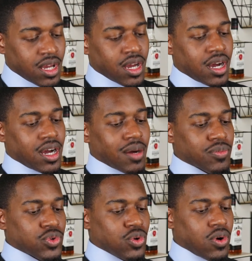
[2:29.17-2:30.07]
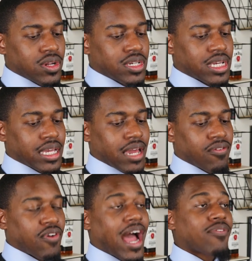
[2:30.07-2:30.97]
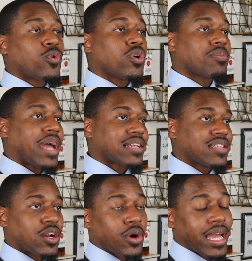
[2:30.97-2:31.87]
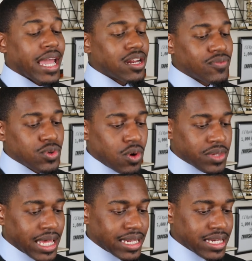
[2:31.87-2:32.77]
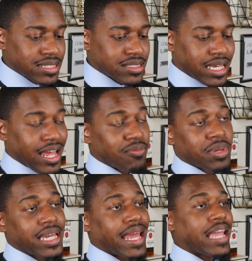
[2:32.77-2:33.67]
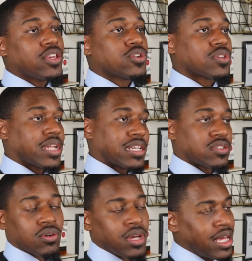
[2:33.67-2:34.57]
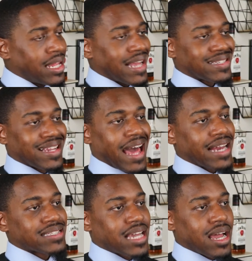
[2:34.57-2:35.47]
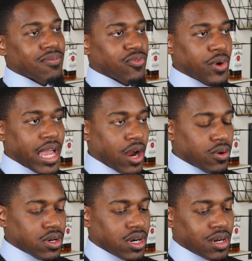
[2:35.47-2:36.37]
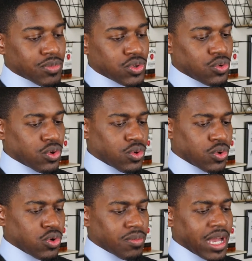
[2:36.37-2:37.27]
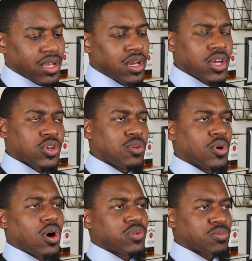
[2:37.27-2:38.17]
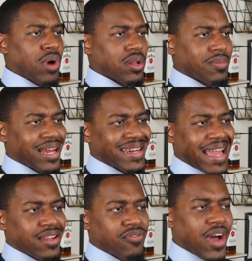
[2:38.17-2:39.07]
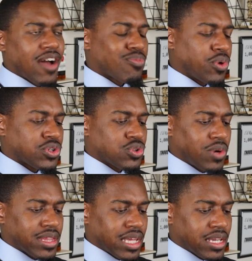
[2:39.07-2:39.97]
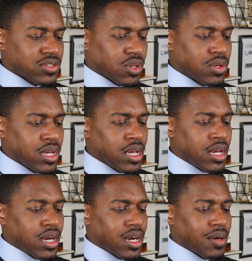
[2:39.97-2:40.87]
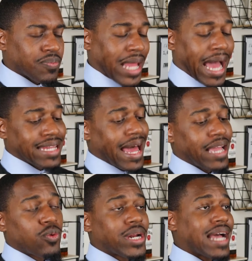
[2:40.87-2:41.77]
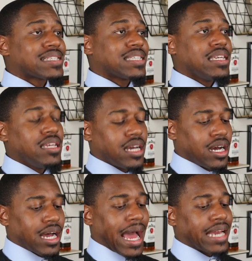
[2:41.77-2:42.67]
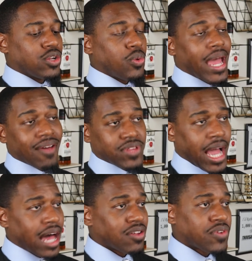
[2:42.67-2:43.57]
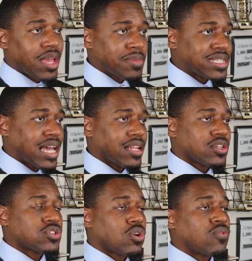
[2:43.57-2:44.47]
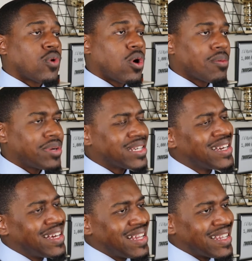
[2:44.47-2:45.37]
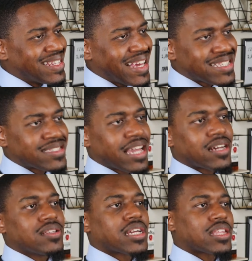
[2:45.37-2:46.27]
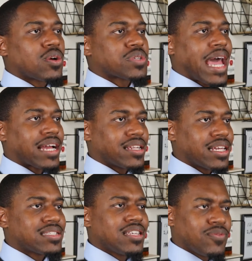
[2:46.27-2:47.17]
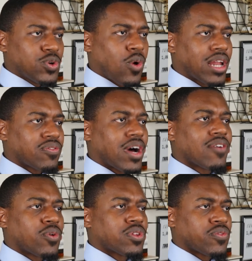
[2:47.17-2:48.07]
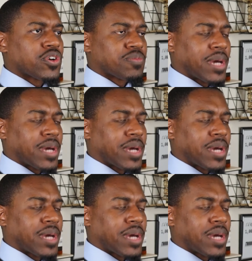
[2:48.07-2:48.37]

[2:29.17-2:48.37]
You are looking at 5 quarterbacks that are ahead of you on that list that have played 8 years or less. So that's a lot of time for error. Your quarterback QBR was probably about 95.2, I think. So I like what I see. I do have the Hall of Fame mentality so far, but let's take a look at those accolades. See if you qualify for the first